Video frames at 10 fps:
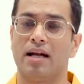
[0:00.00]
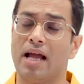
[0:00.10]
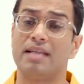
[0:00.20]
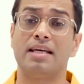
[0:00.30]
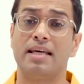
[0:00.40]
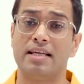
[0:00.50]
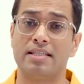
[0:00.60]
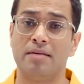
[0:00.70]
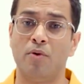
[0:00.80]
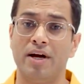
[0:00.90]
A classic case
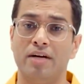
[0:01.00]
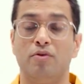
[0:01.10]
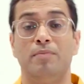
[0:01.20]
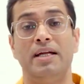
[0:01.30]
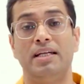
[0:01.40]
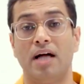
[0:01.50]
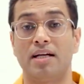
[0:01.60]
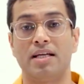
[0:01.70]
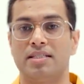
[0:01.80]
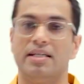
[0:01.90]
in point would be
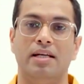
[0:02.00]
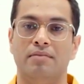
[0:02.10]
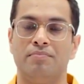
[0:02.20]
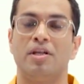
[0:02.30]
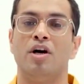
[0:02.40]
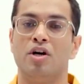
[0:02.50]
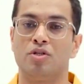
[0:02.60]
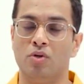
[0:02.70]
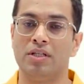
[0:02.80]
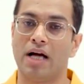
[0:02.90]
Tata Steel.
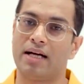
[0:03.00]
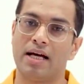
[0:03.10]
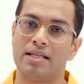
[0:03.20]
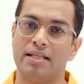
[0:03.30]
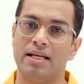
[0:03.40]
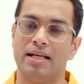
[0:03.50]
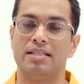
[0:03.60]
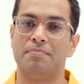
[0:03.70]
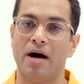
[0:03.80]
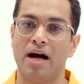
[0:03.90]
So Tata Steel is
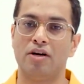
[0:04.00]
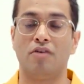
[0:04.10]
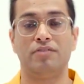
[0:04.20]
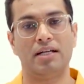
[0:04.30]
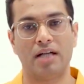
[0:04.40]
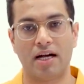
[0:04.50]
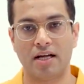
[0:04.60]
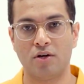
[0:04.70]
a part of the Tata